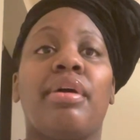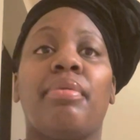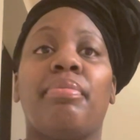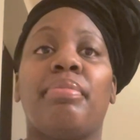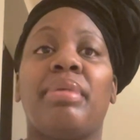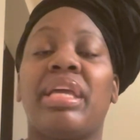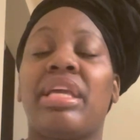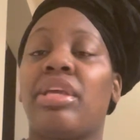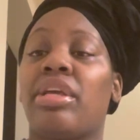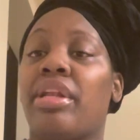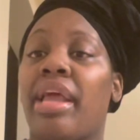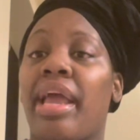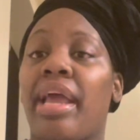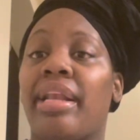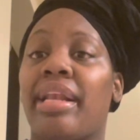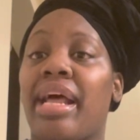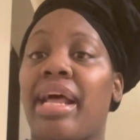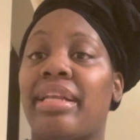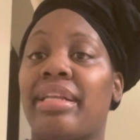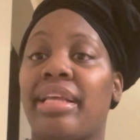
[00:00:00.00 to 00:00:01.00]
Me and your dad
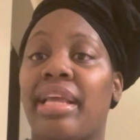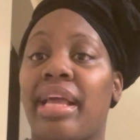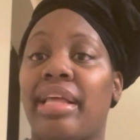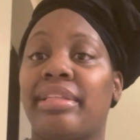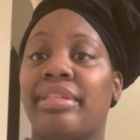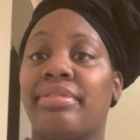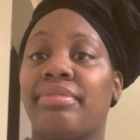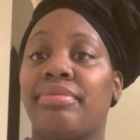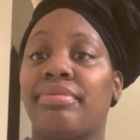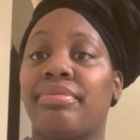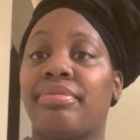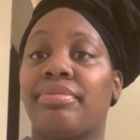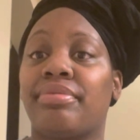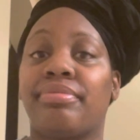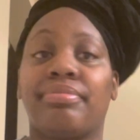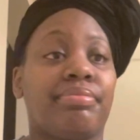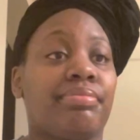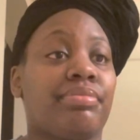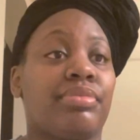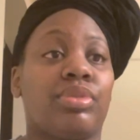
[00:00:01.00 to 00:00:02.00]
not together.
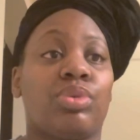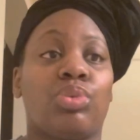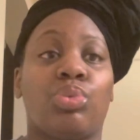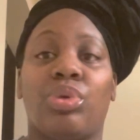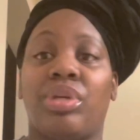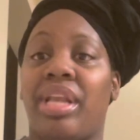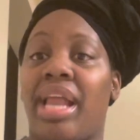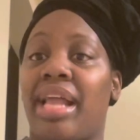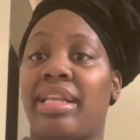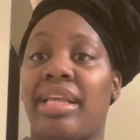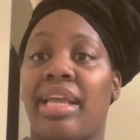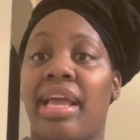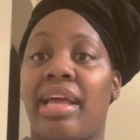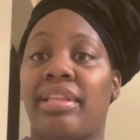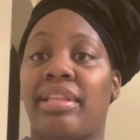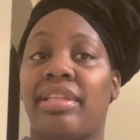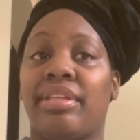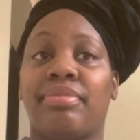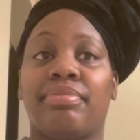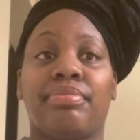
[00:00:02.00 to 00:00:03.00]
We're not
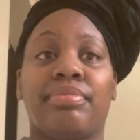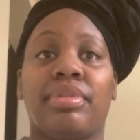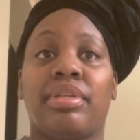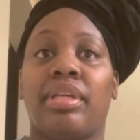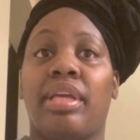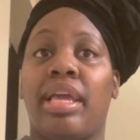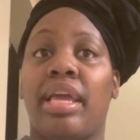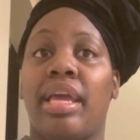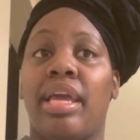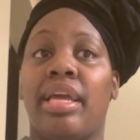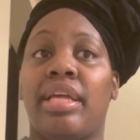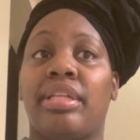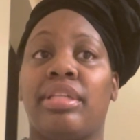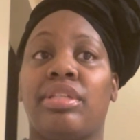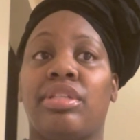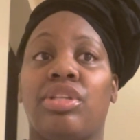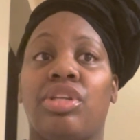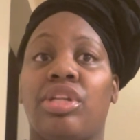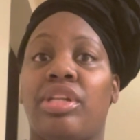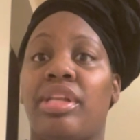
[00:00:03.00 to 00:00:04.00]
together. And
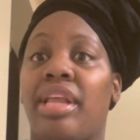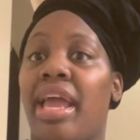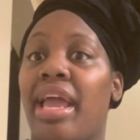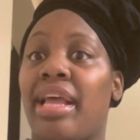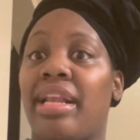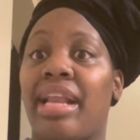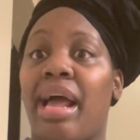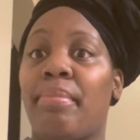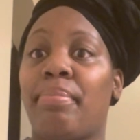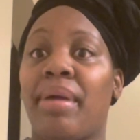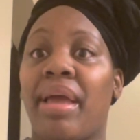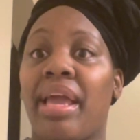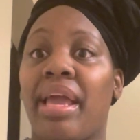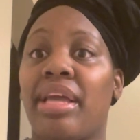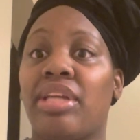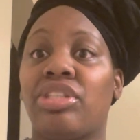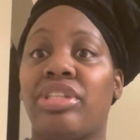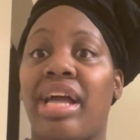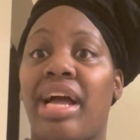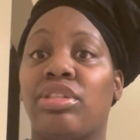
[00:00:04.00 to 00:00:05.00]
your dad not paying
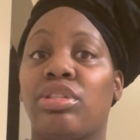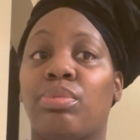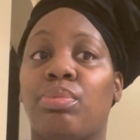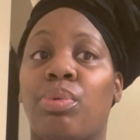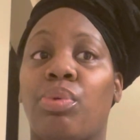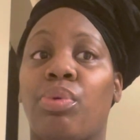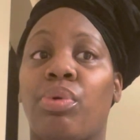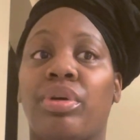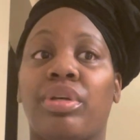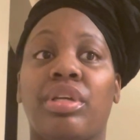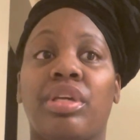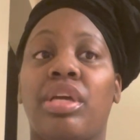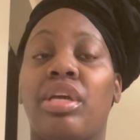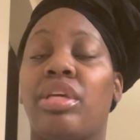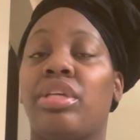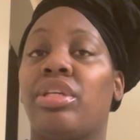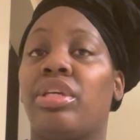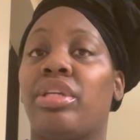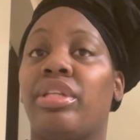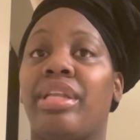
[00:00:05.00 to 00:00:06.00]
child support.
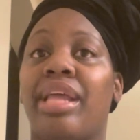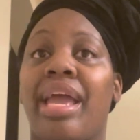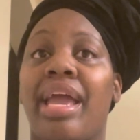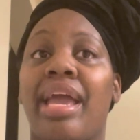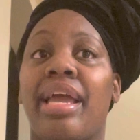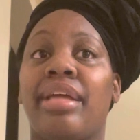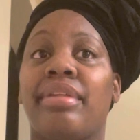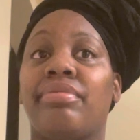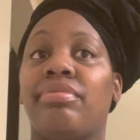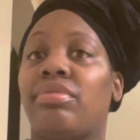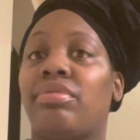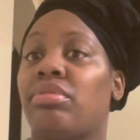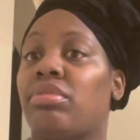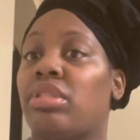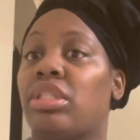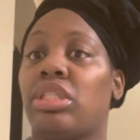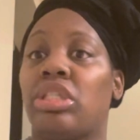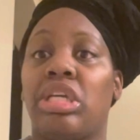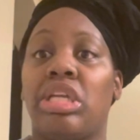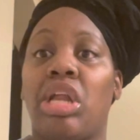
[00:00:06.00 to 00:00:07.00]
Your dad,
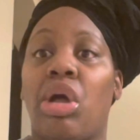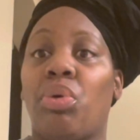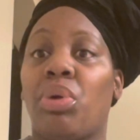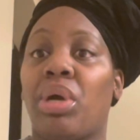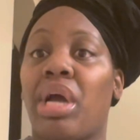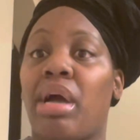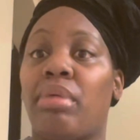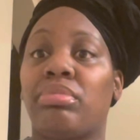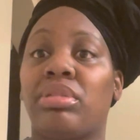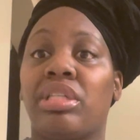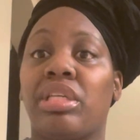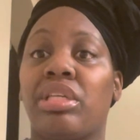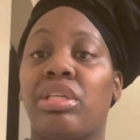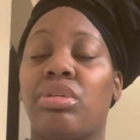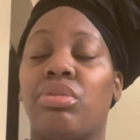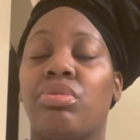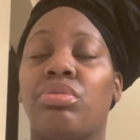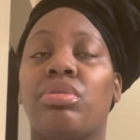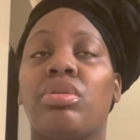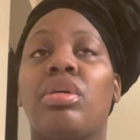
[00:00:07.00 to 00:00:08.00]
he don't come see
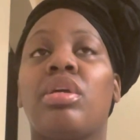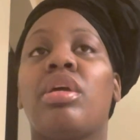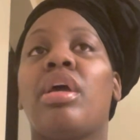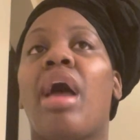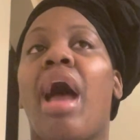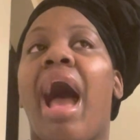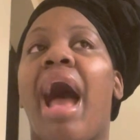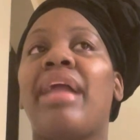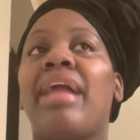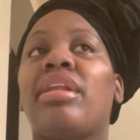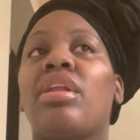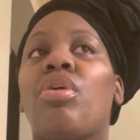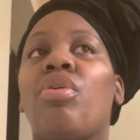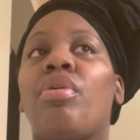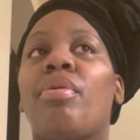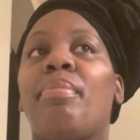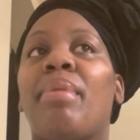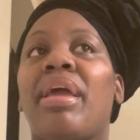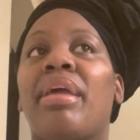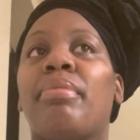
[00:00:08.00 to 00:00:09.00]
you. I know
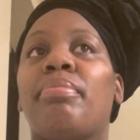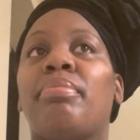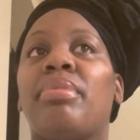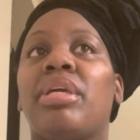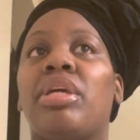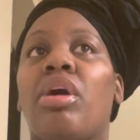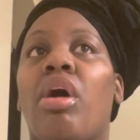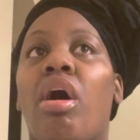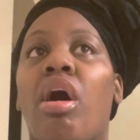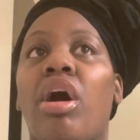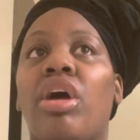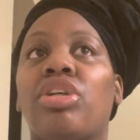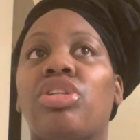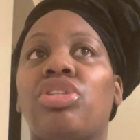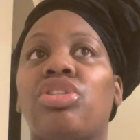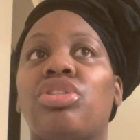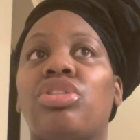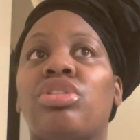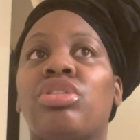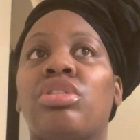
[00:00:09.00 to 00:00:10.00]
it may be
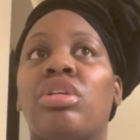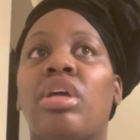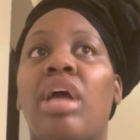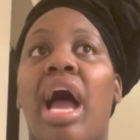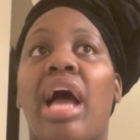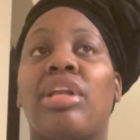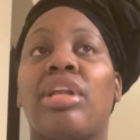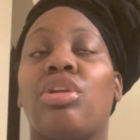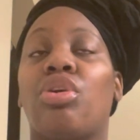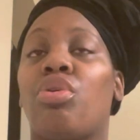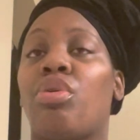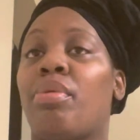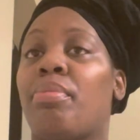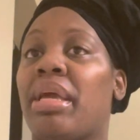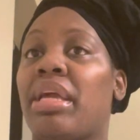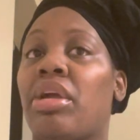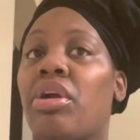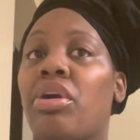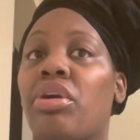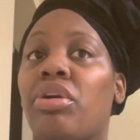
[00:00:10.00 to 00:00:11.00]
harsh. I know it
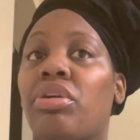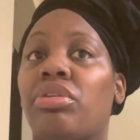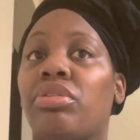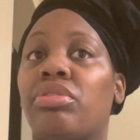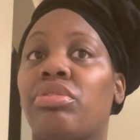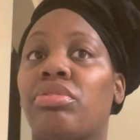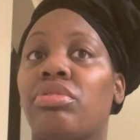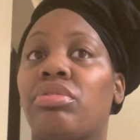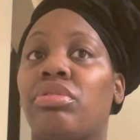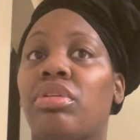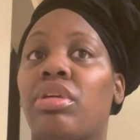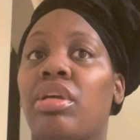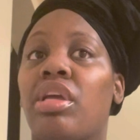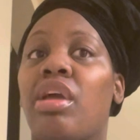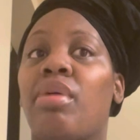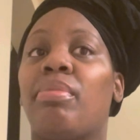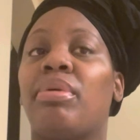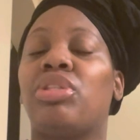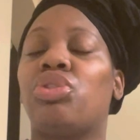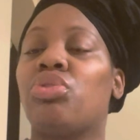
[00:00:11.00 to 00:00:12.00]
may hurt.
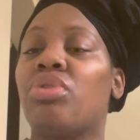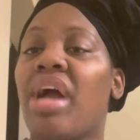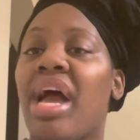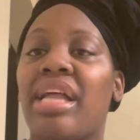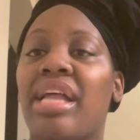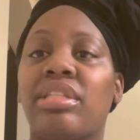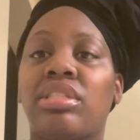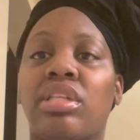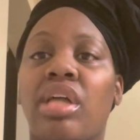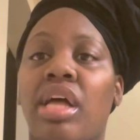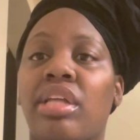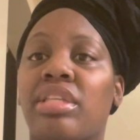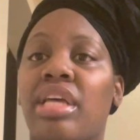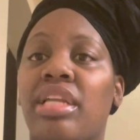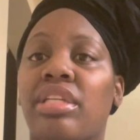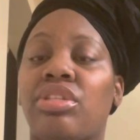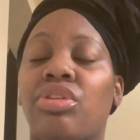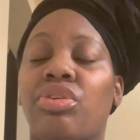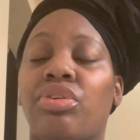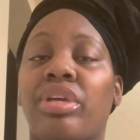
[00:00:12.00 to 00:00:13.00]
But you got to start
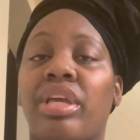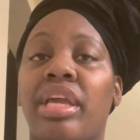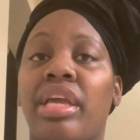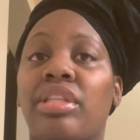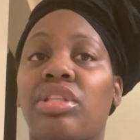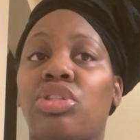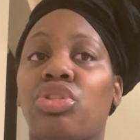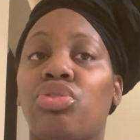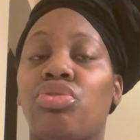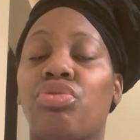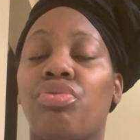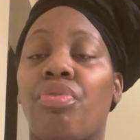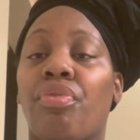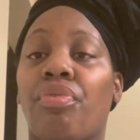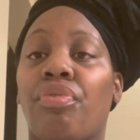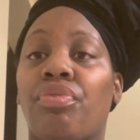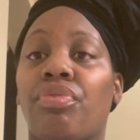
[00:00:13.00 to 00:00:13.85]
telling your kid the truth.